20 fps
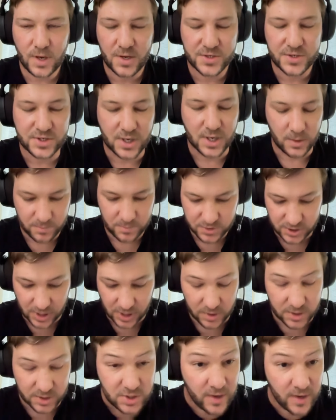So
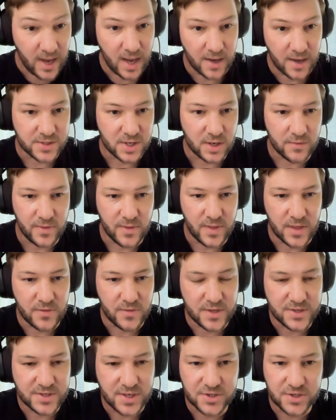yeah. So
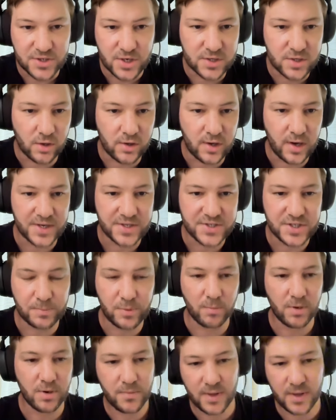the socialist calculation
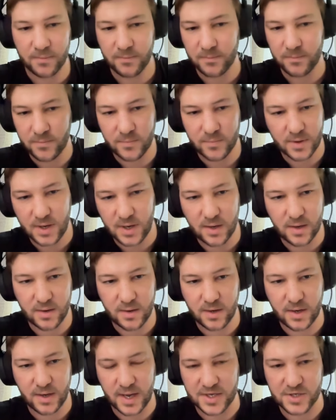problem then
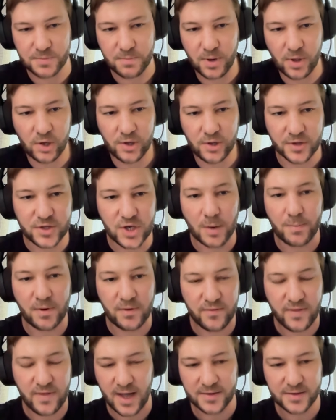gets built on top
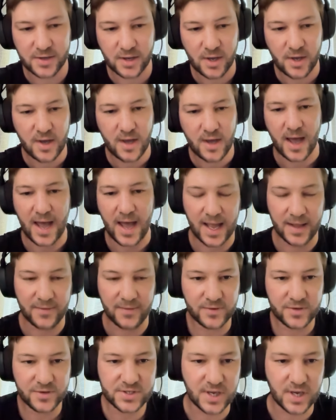of that,
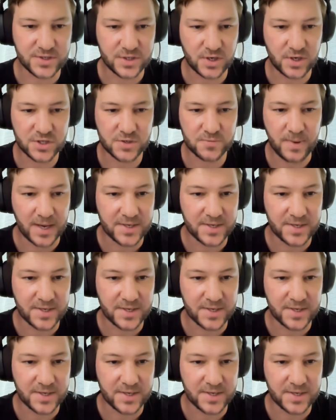and socialists